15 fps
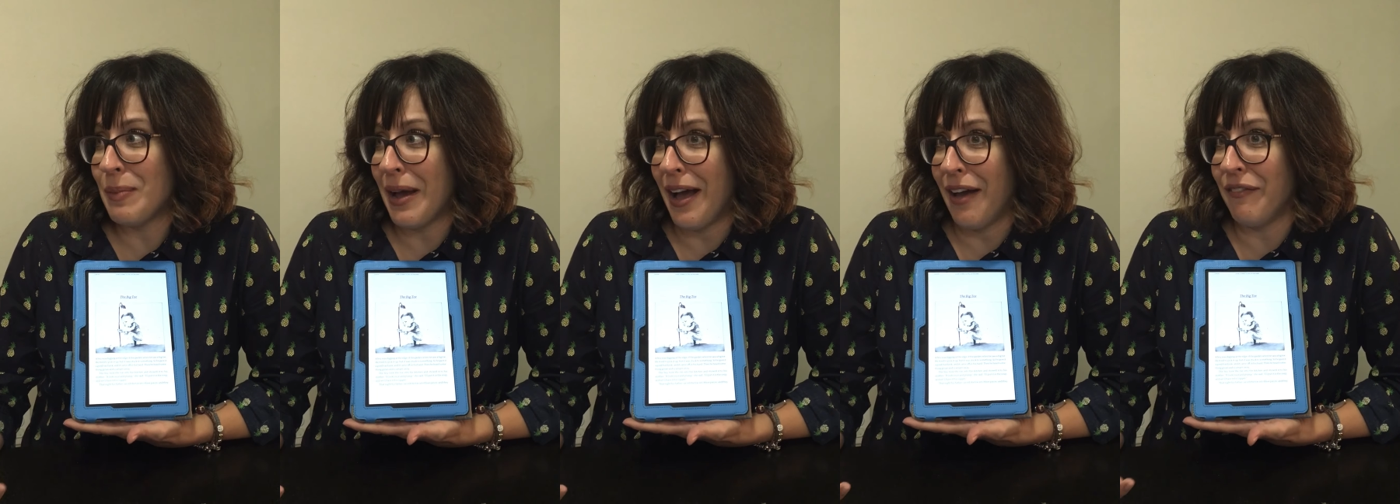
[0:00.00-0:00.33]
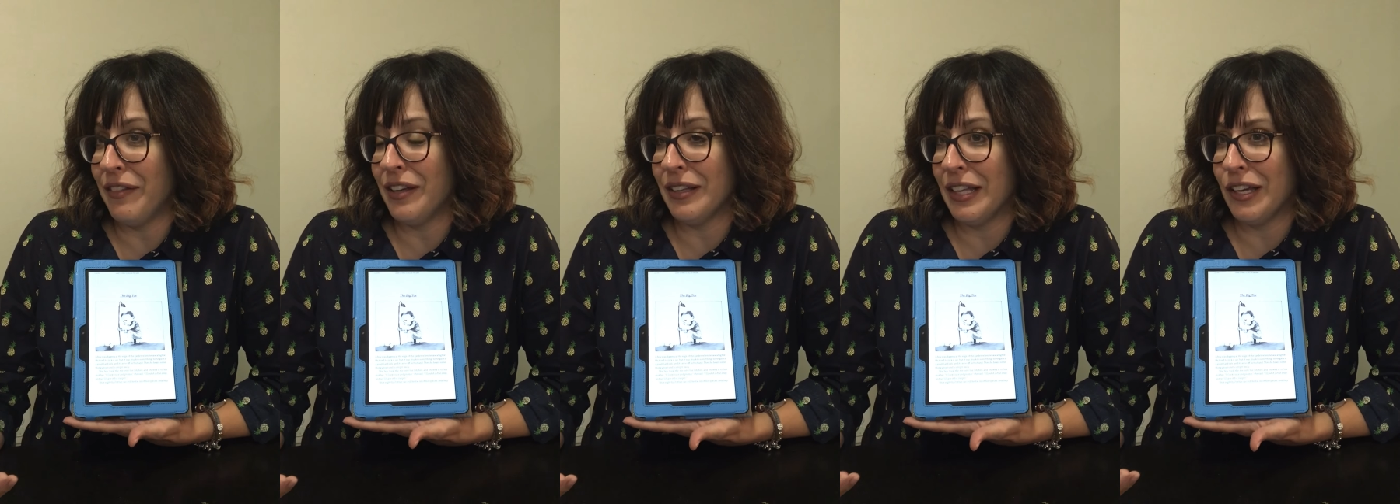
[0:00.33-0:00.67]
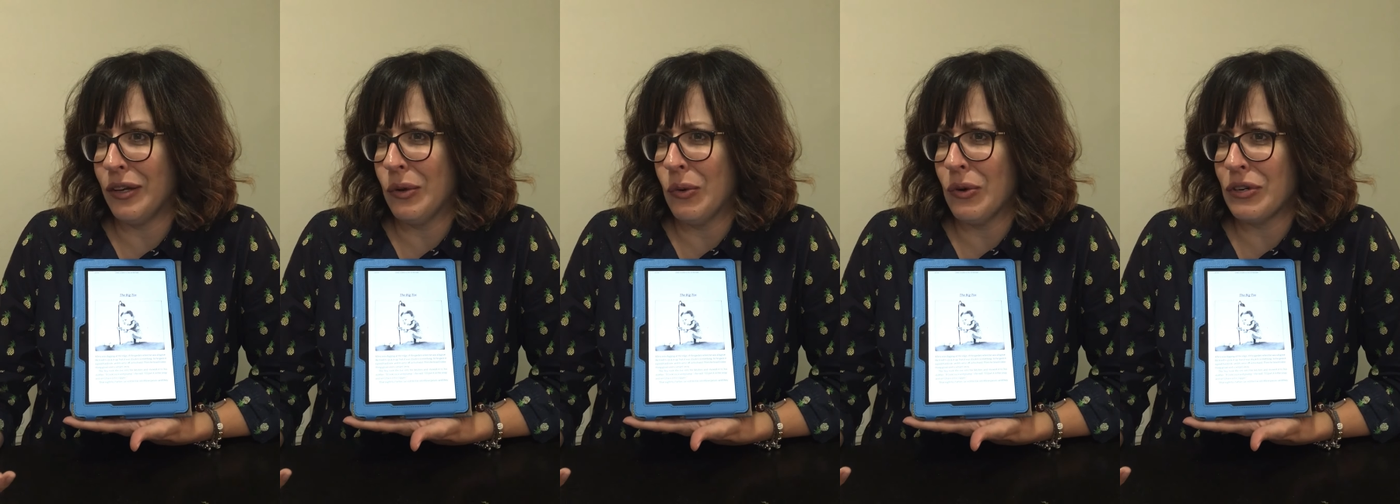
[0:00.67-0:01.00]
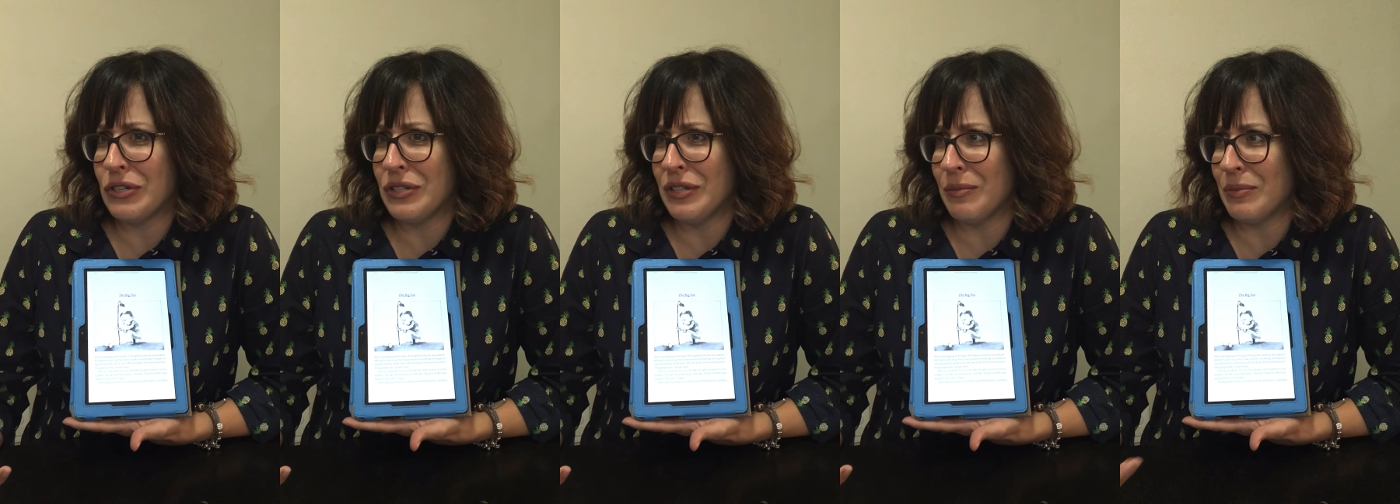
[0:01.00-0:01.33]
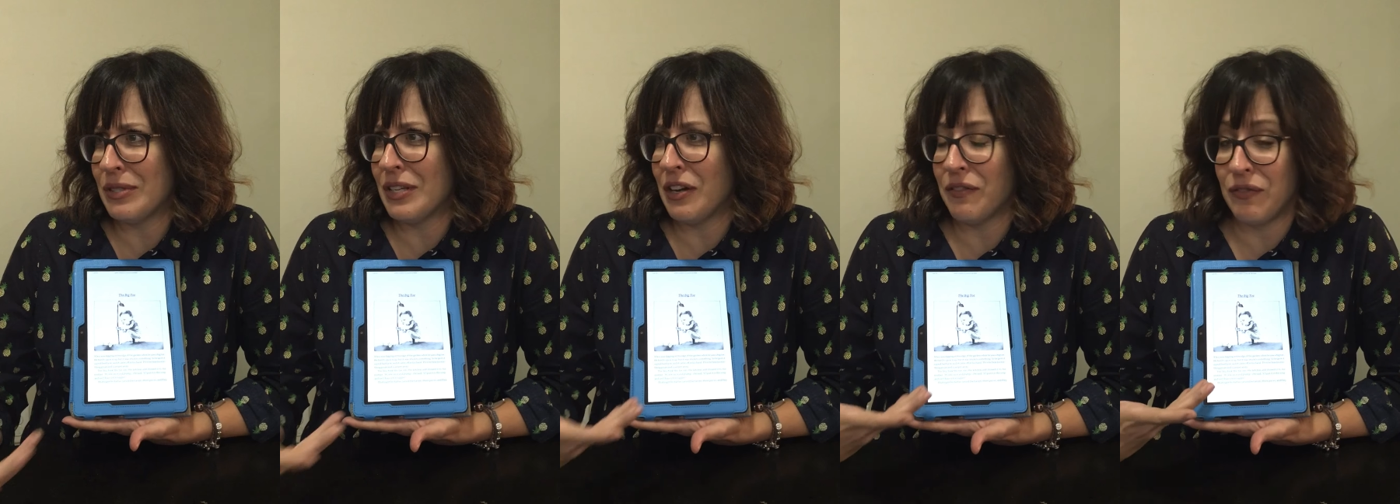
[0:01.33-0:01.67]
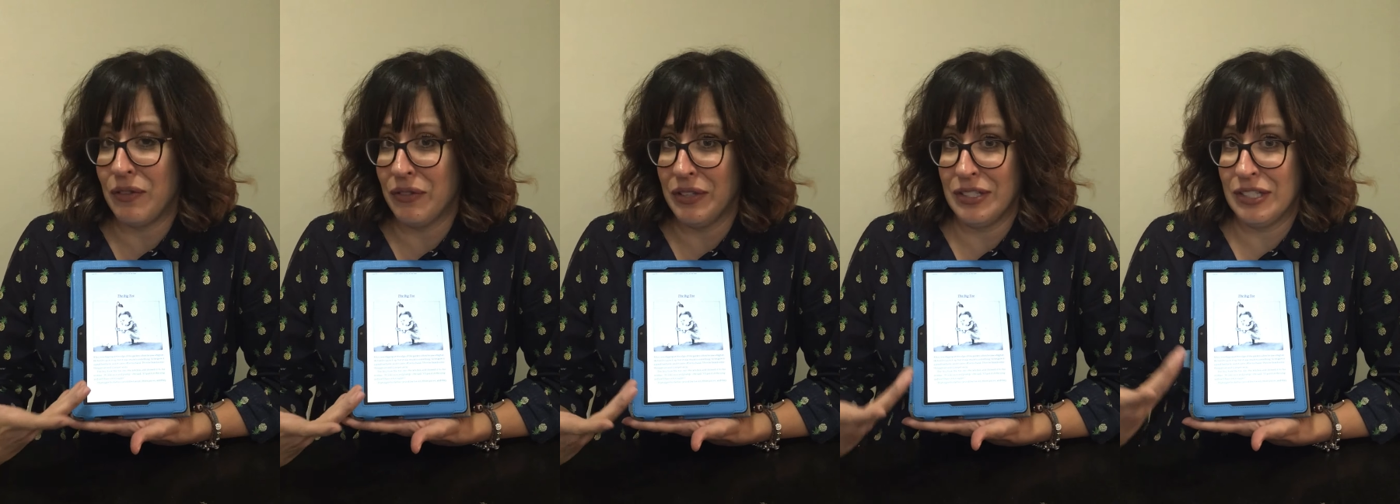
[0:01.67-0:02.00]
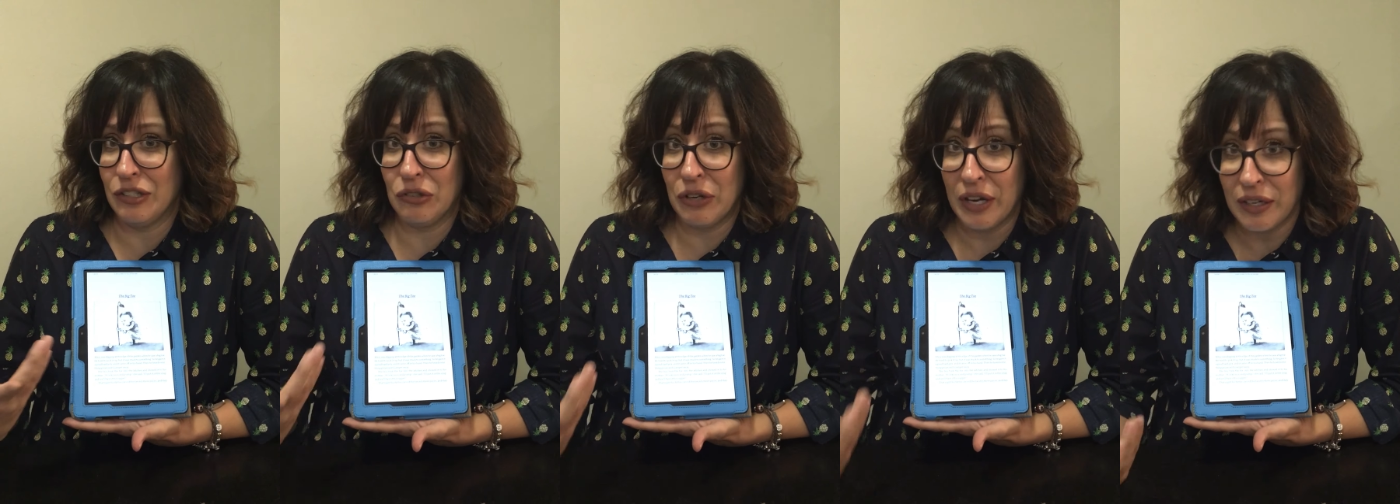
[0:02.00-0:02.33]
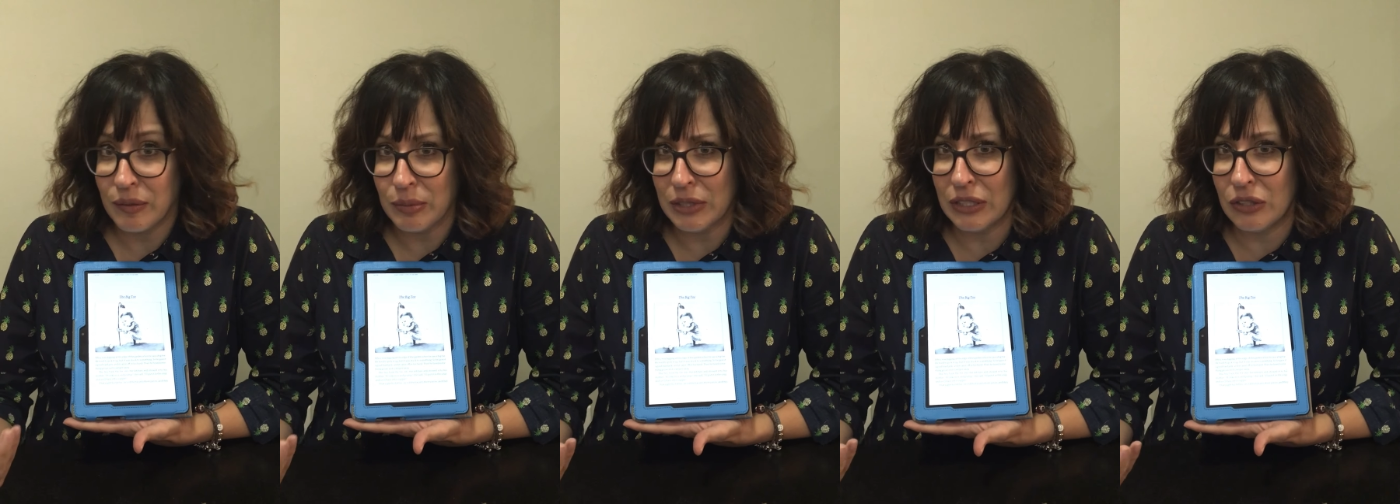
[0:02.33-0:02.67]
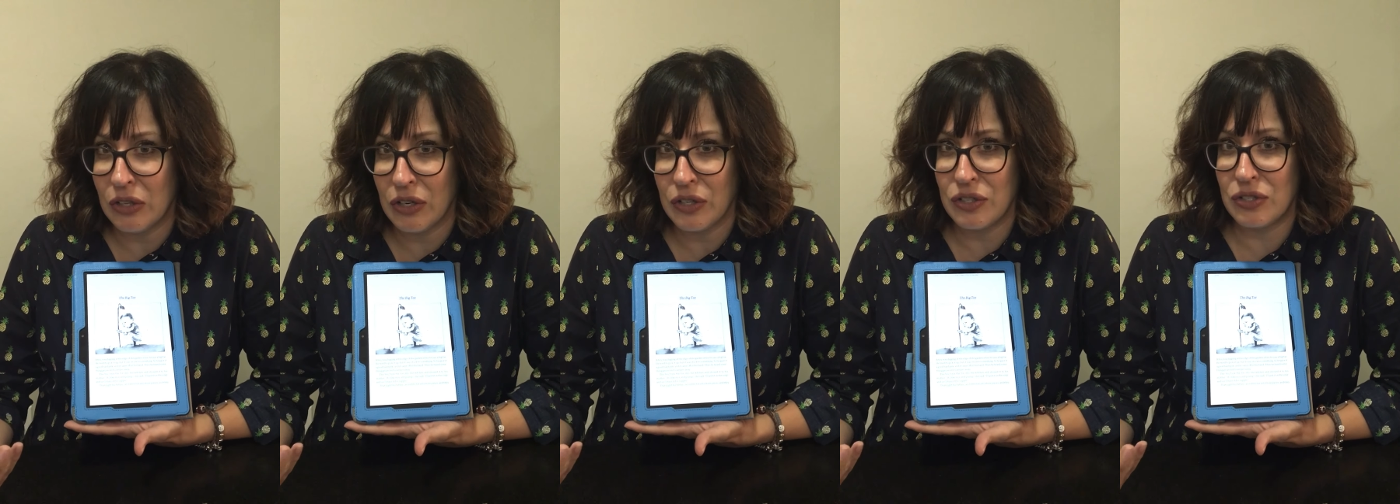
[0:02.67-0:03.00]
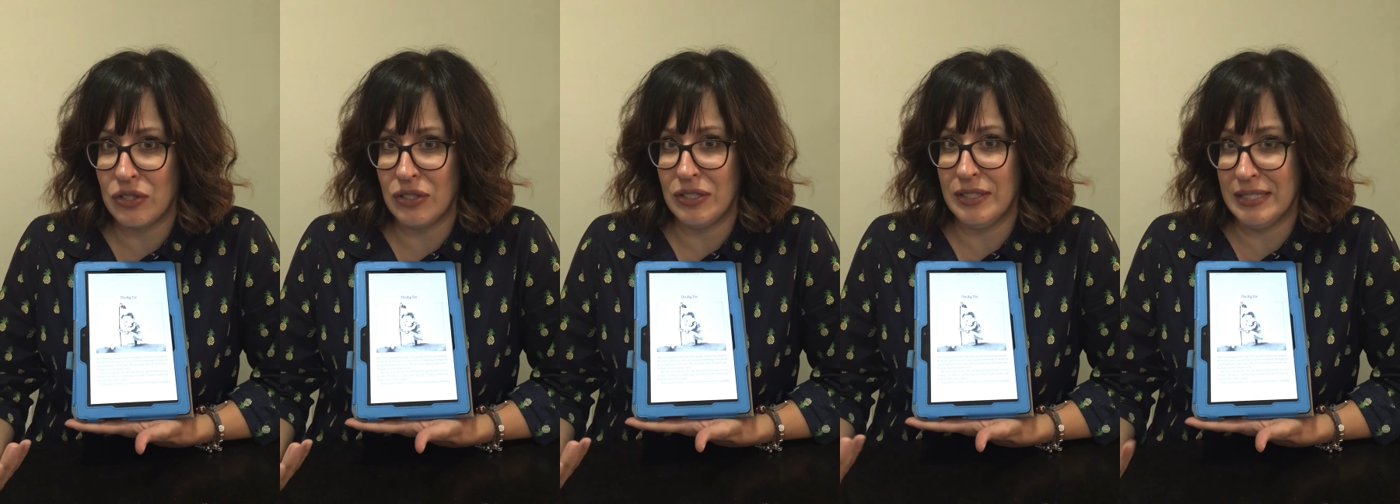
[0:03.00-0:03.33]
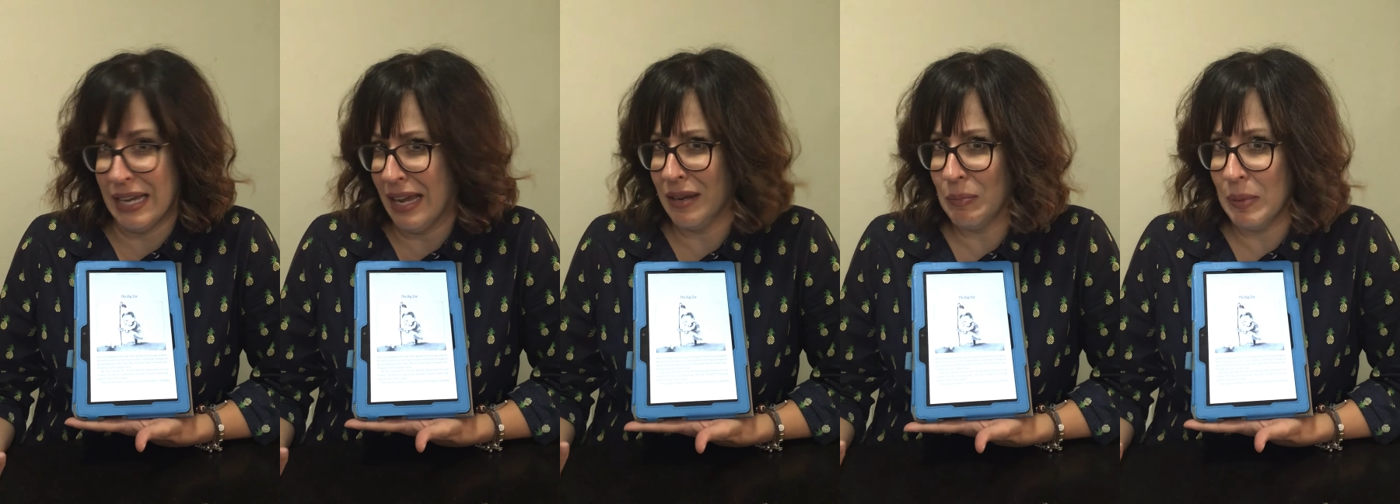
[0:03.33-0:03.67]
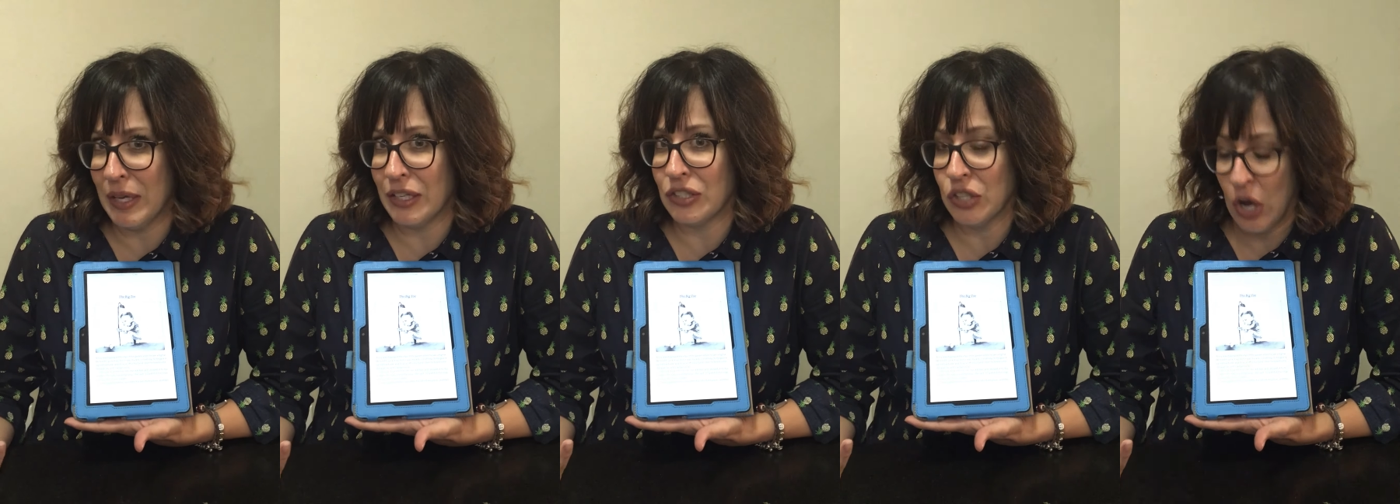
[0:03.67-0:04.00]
having like gorged themselves on this incredibly large dead big